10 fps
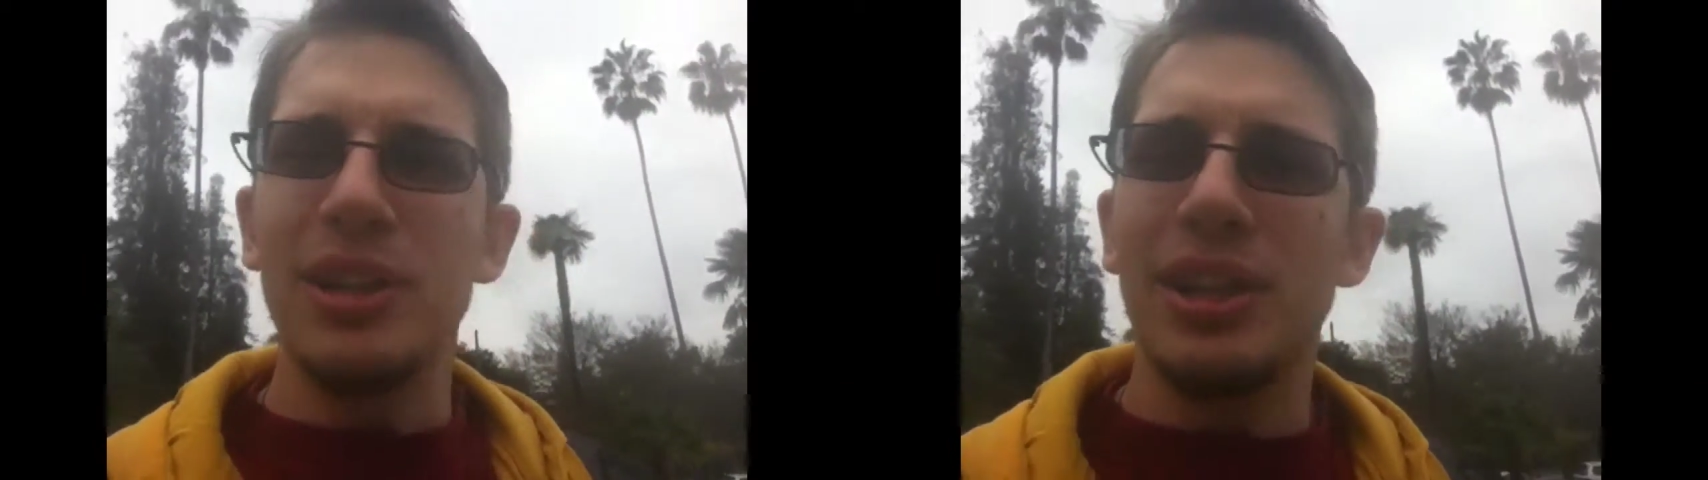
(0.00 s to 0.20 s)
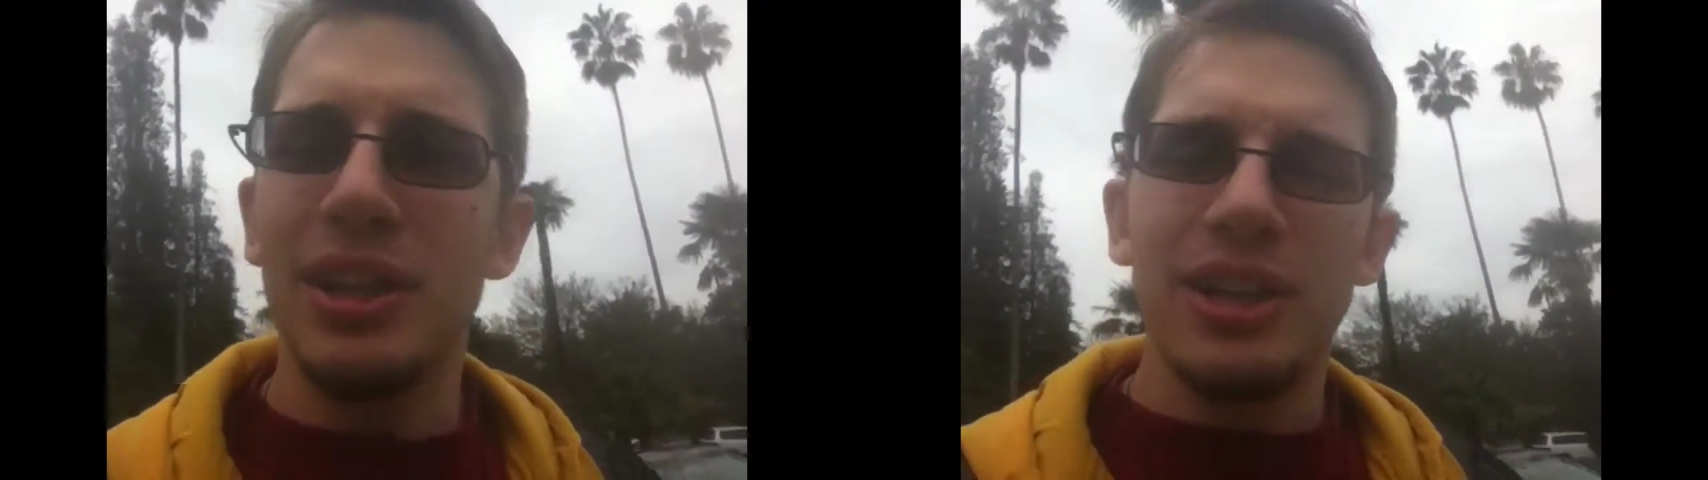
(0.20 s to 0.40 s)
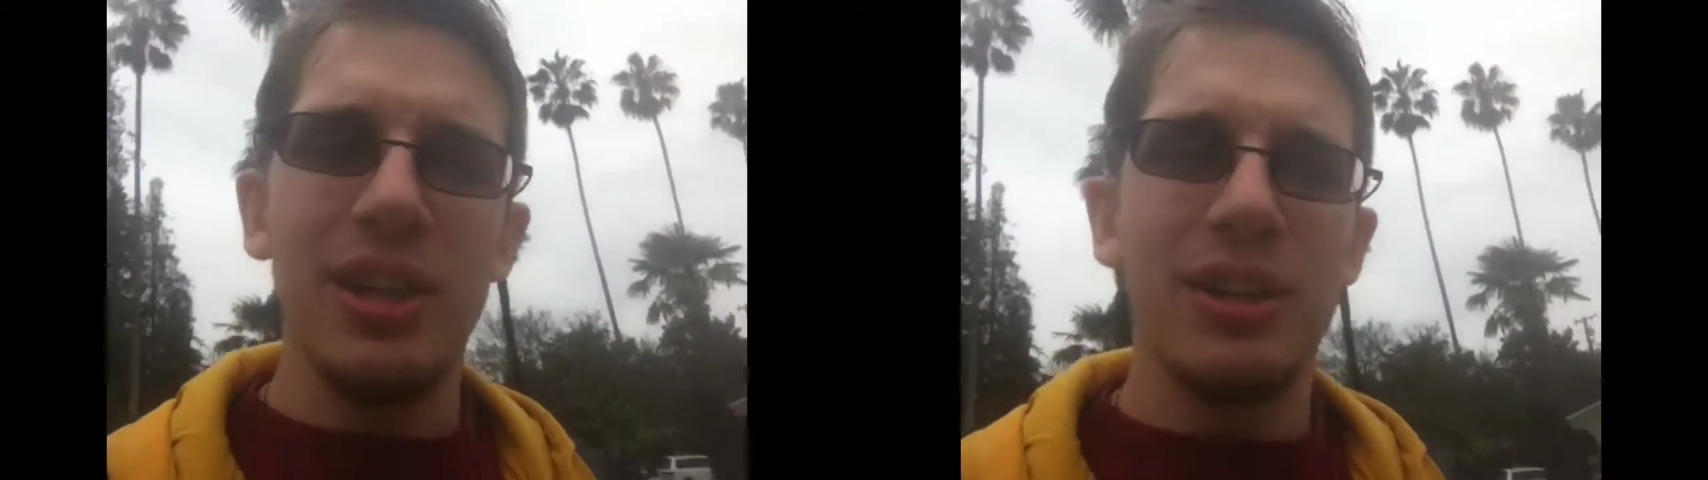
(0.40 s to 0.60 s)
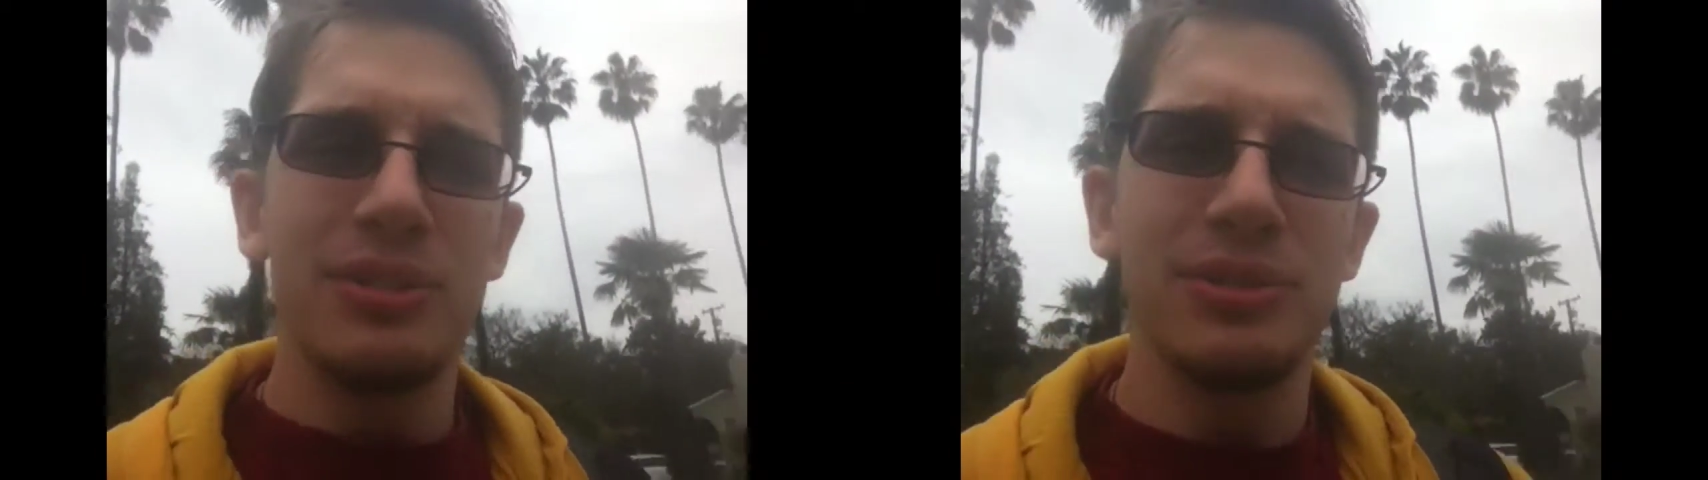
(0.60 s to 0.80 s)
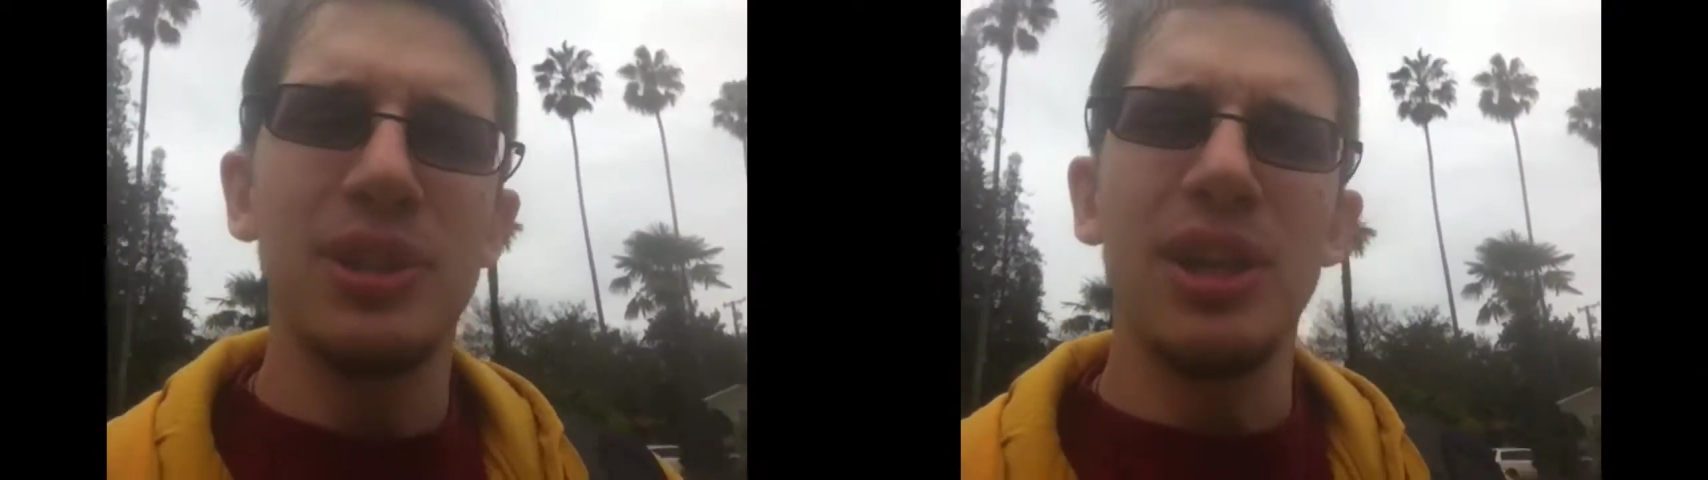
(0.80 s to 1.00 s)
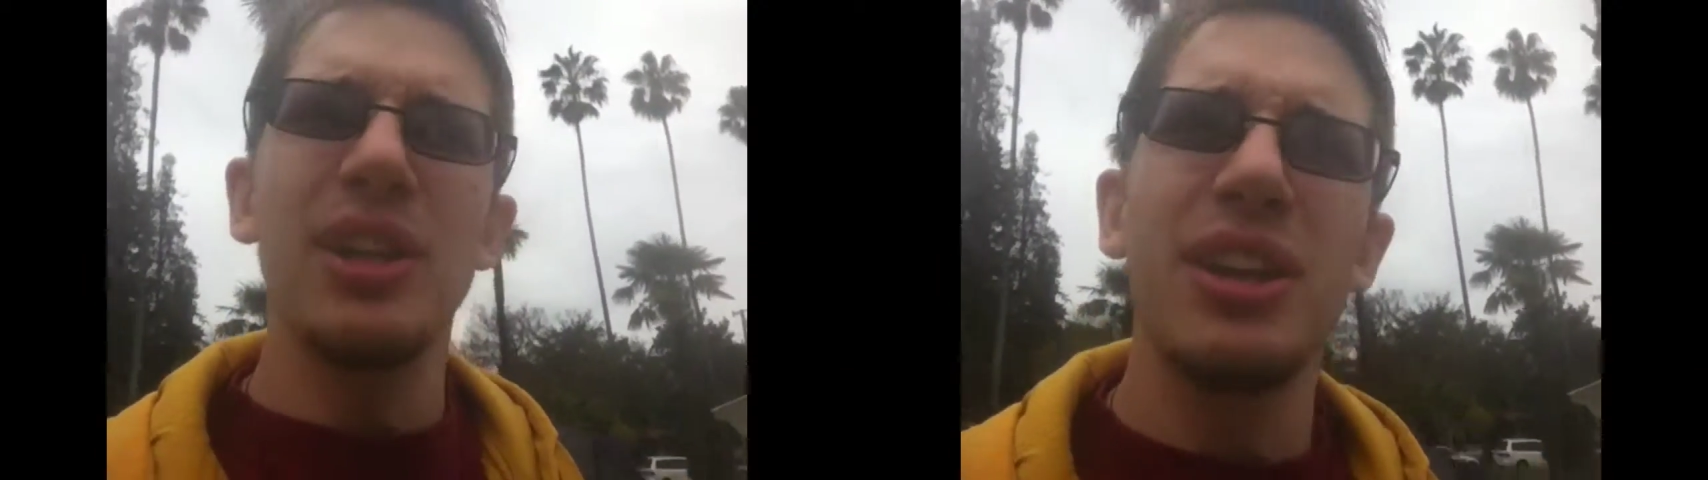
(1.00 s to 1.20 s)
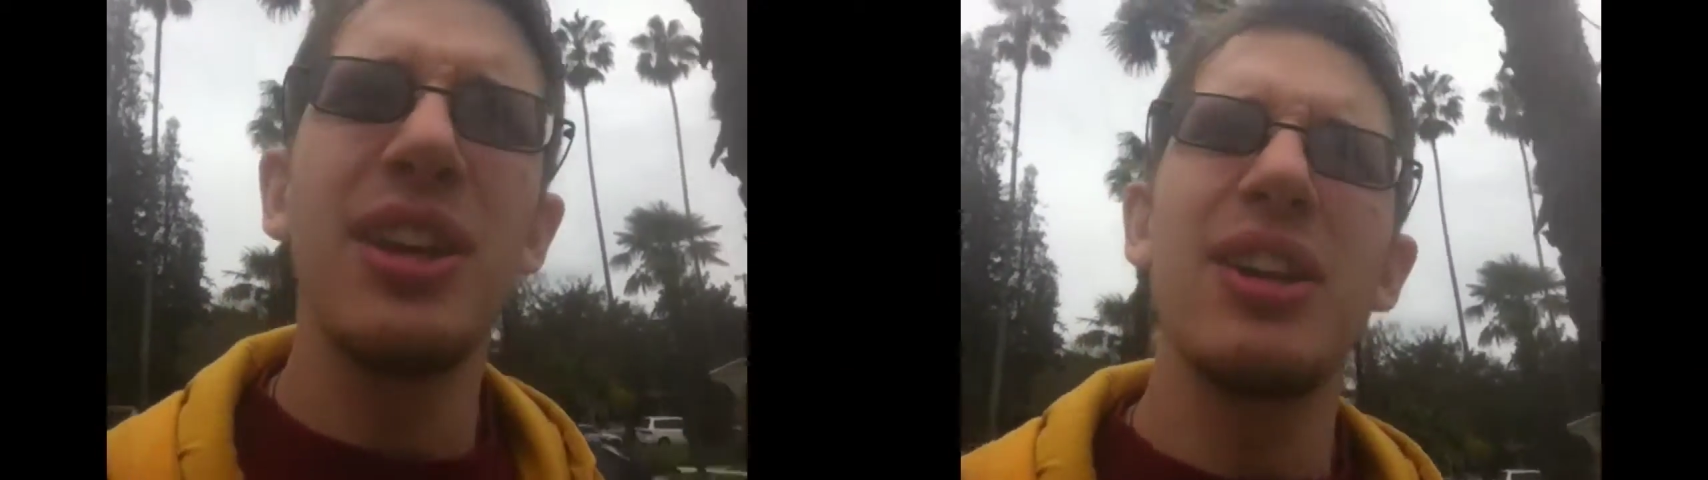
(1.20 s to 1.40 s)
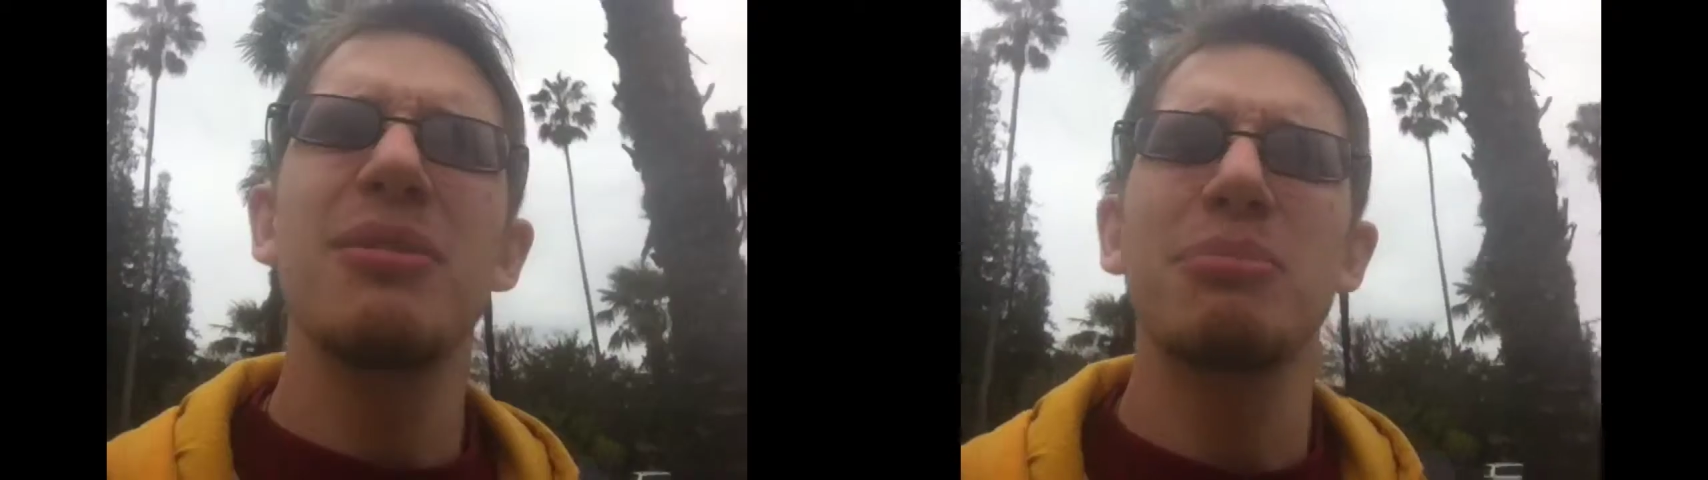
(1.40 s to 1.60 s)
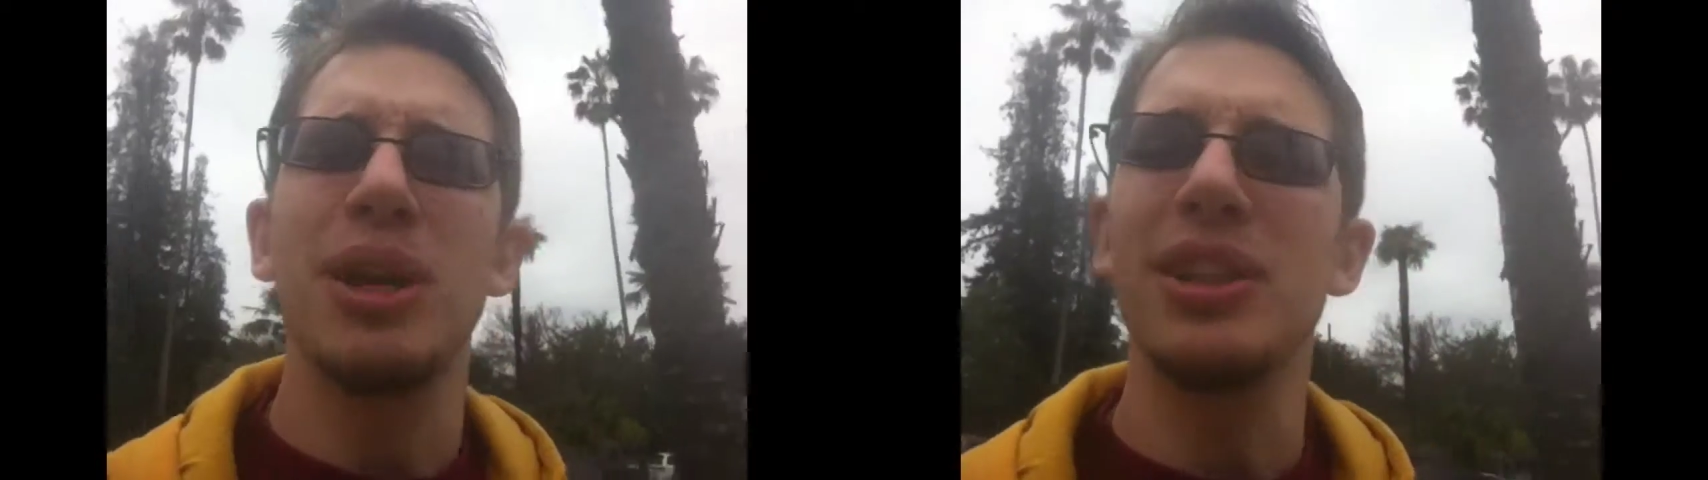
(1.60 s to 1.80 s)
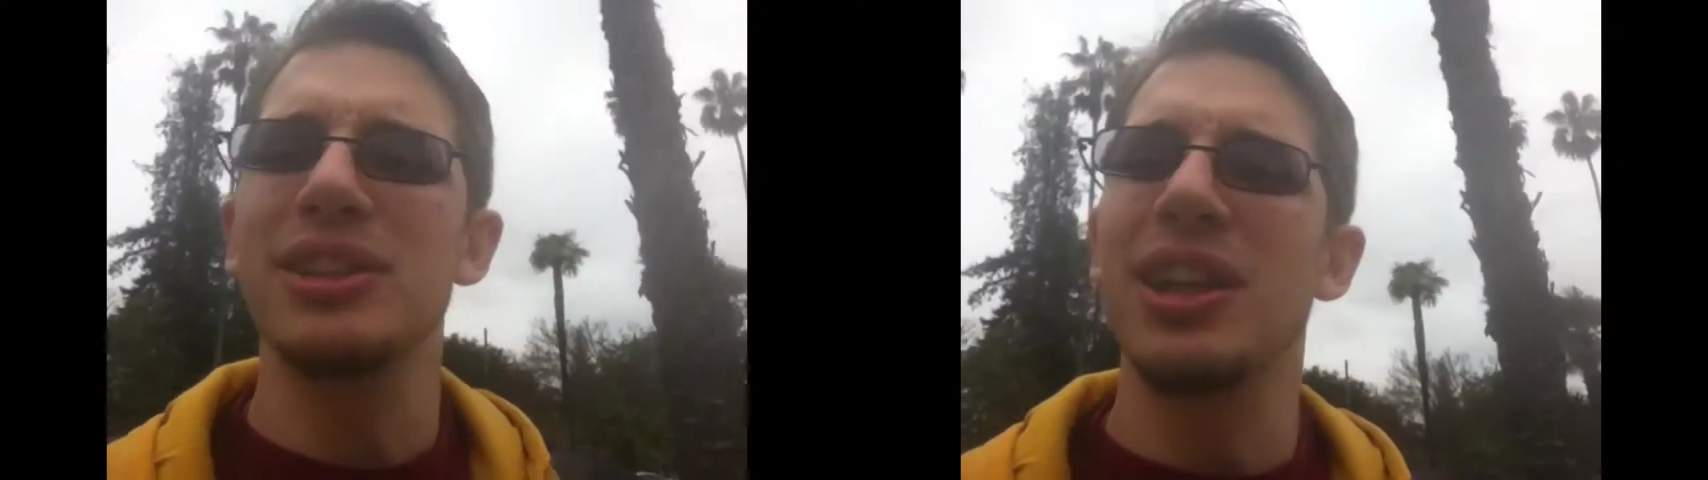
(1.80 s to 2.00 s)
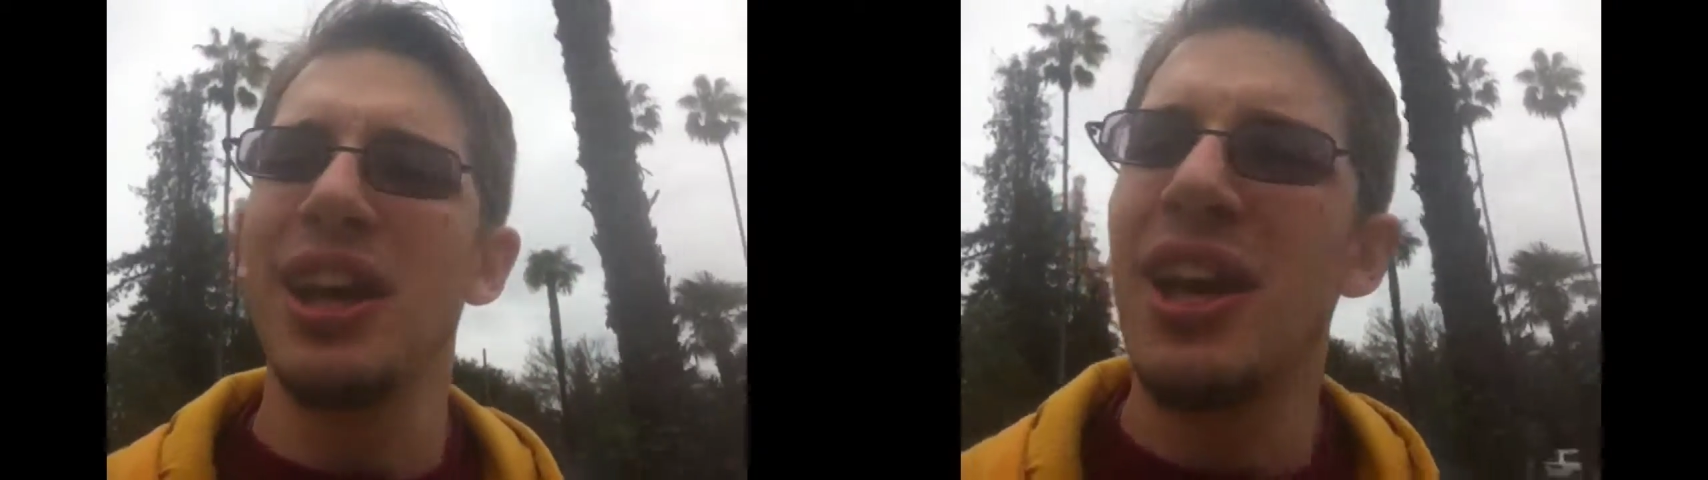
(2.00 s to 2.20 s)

the mine,